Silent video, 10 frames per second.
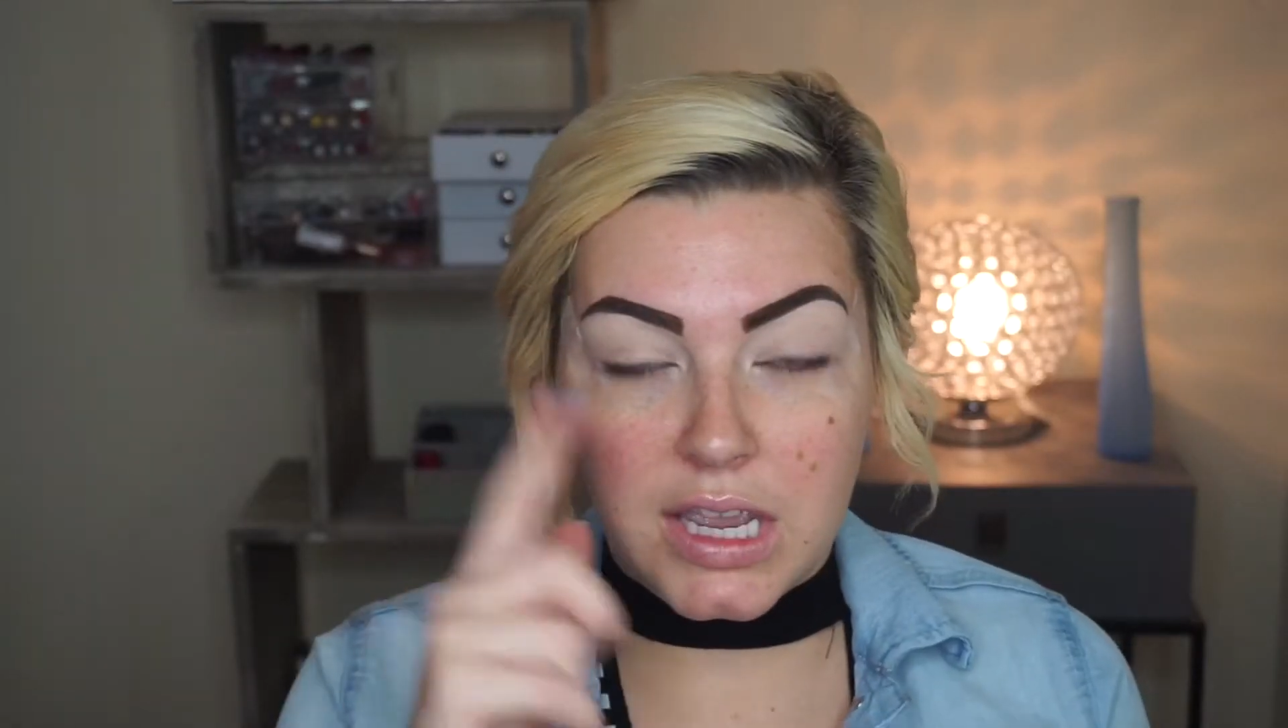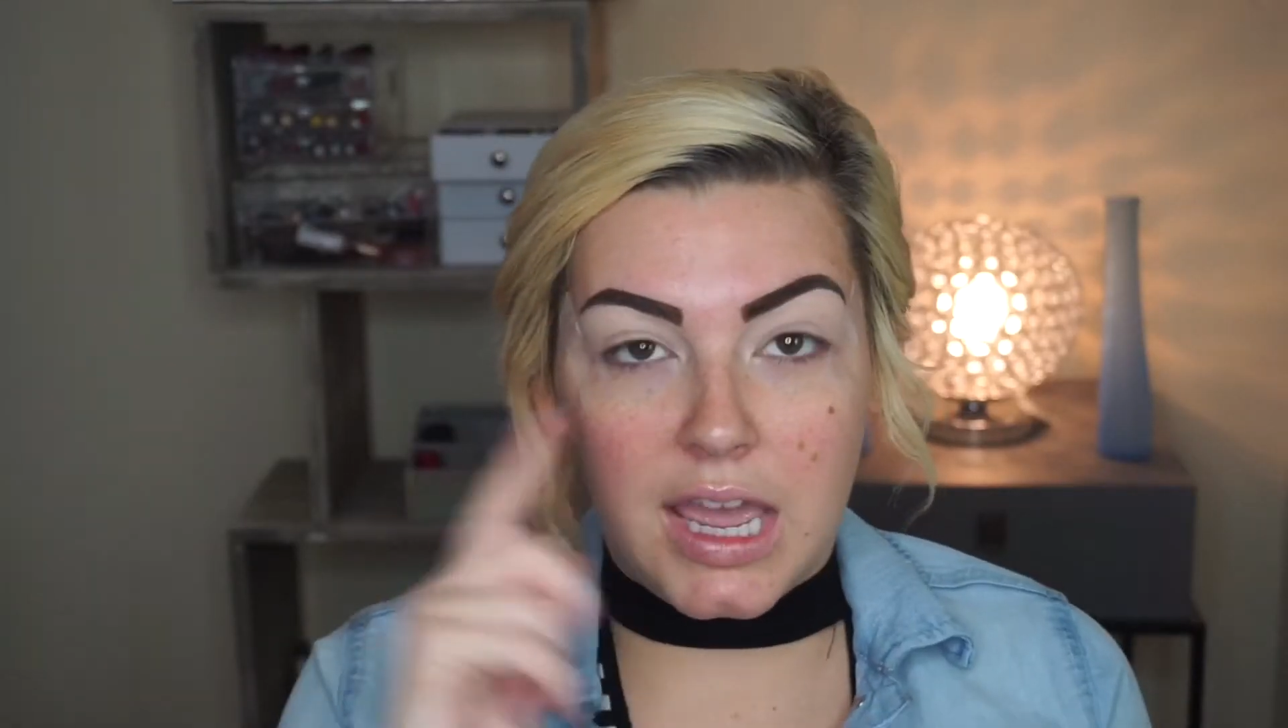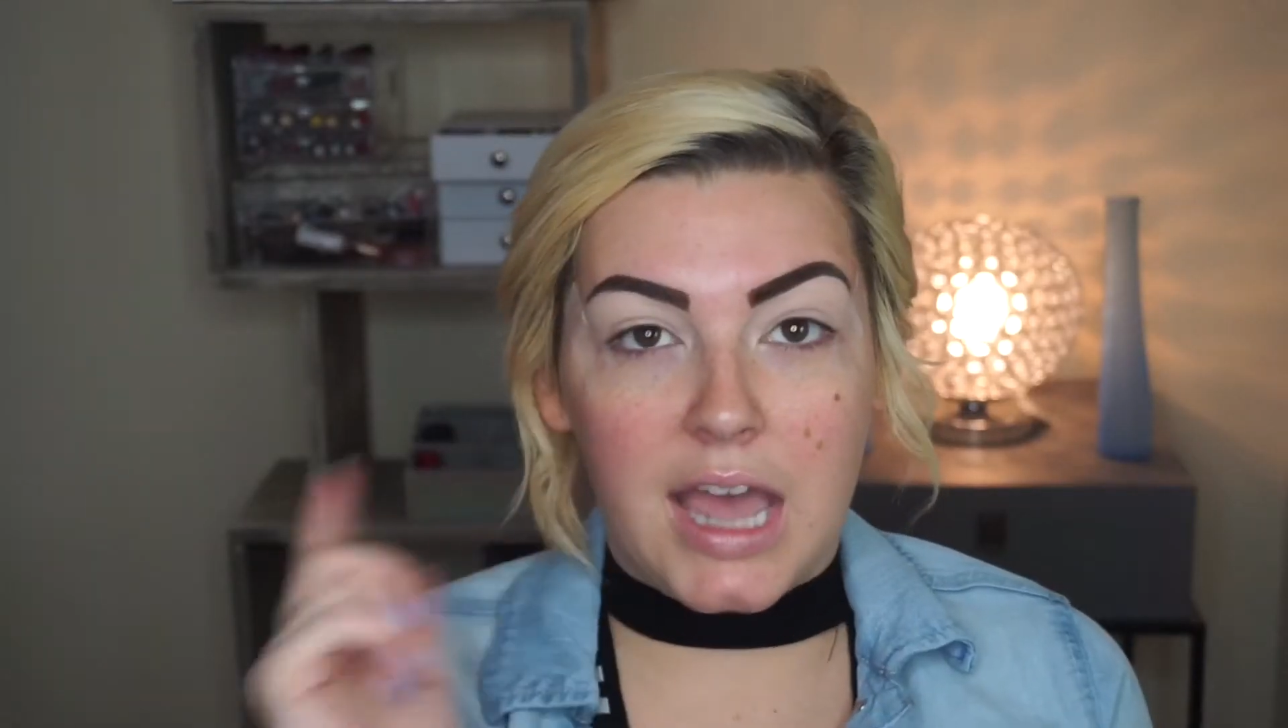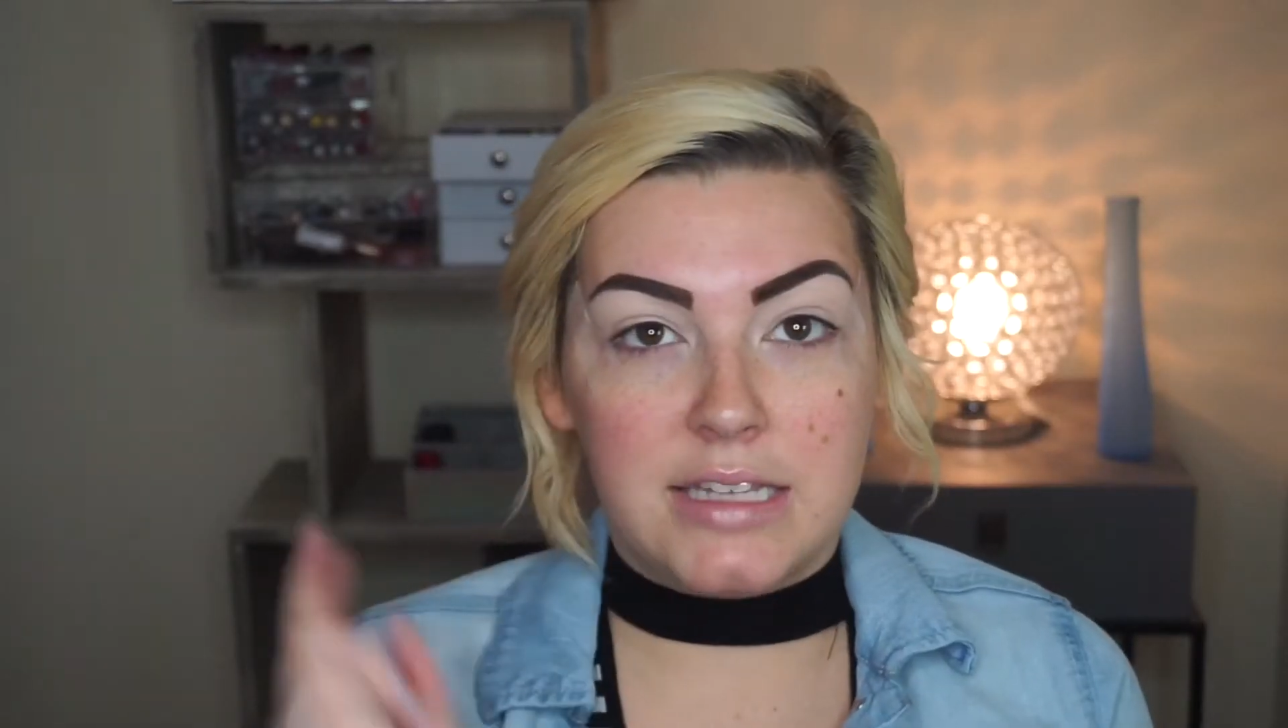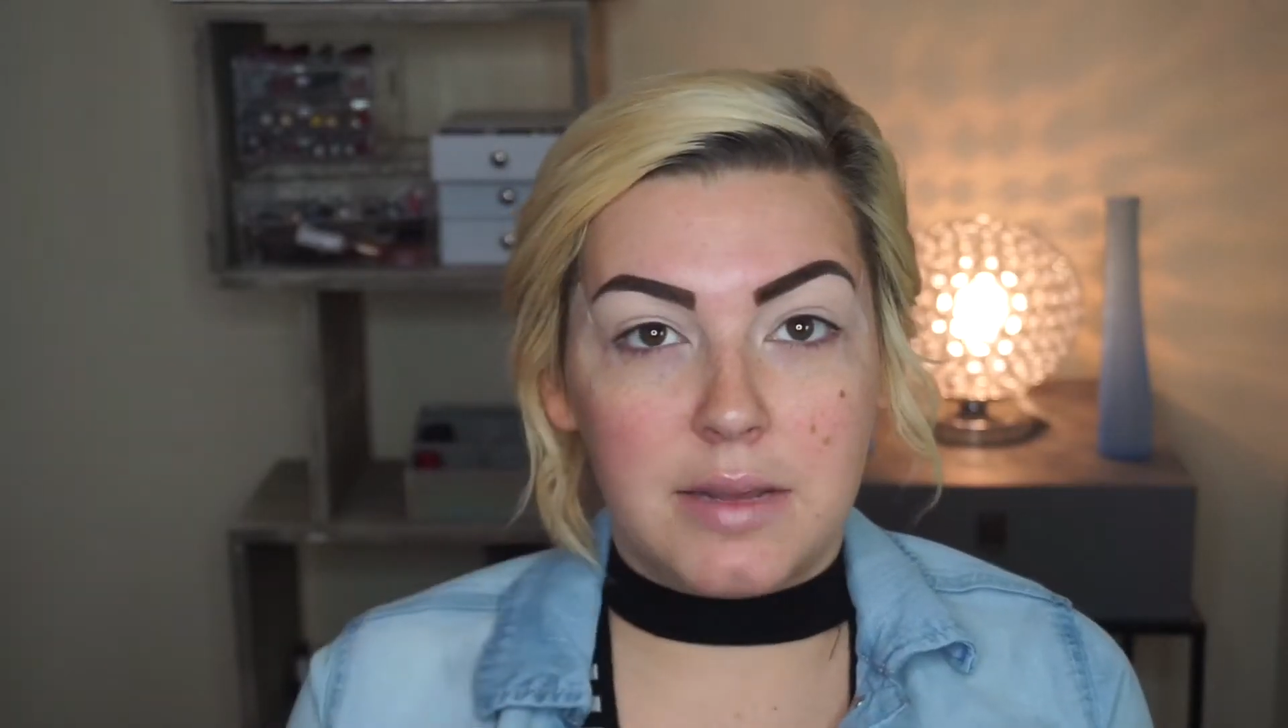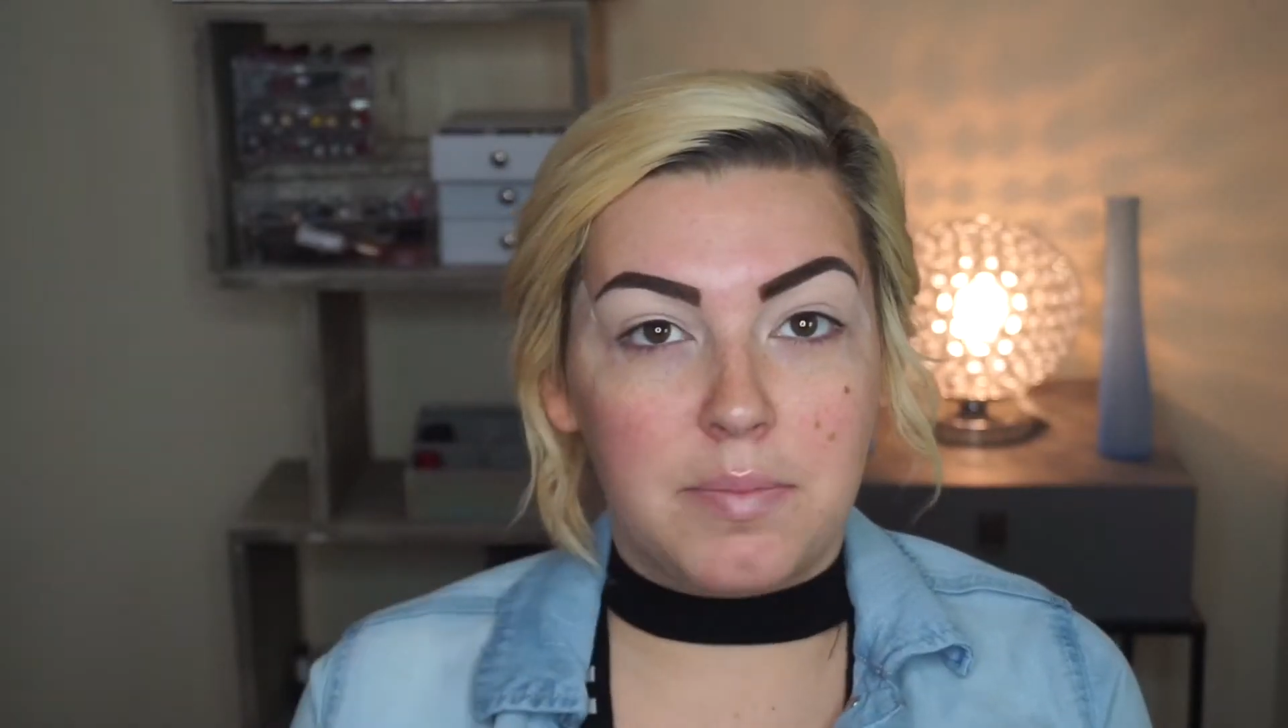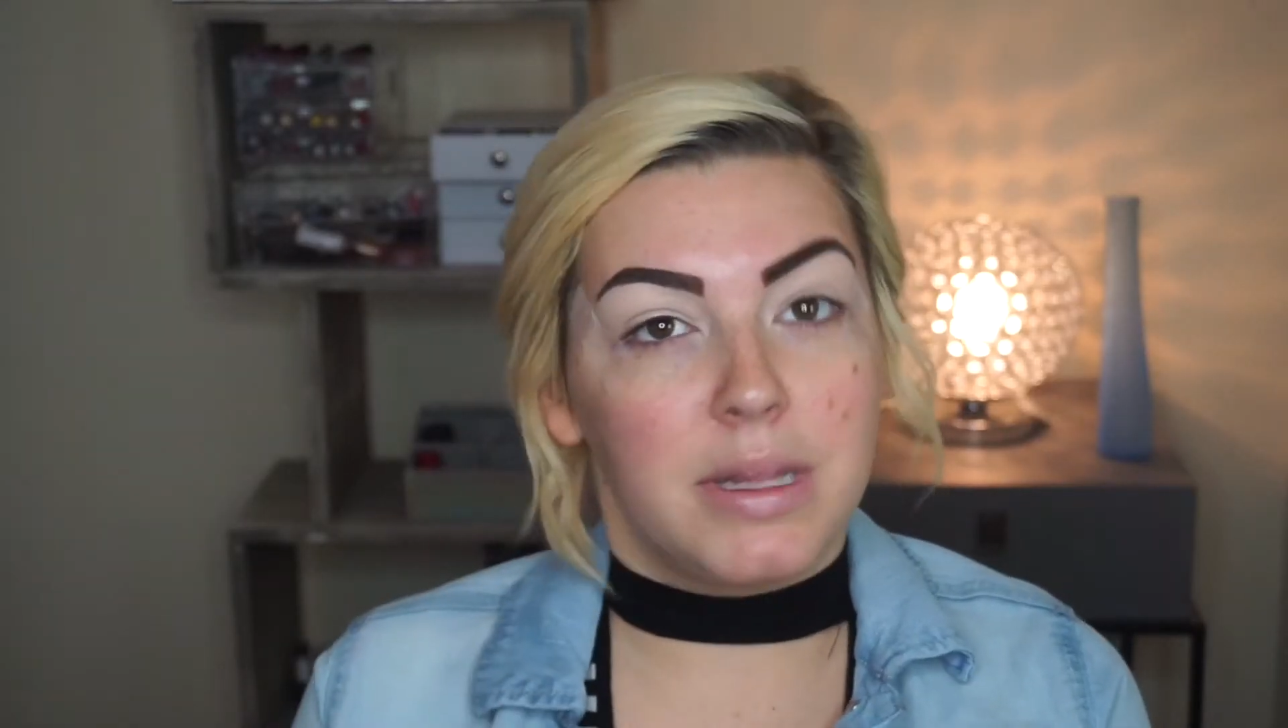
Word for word: it as a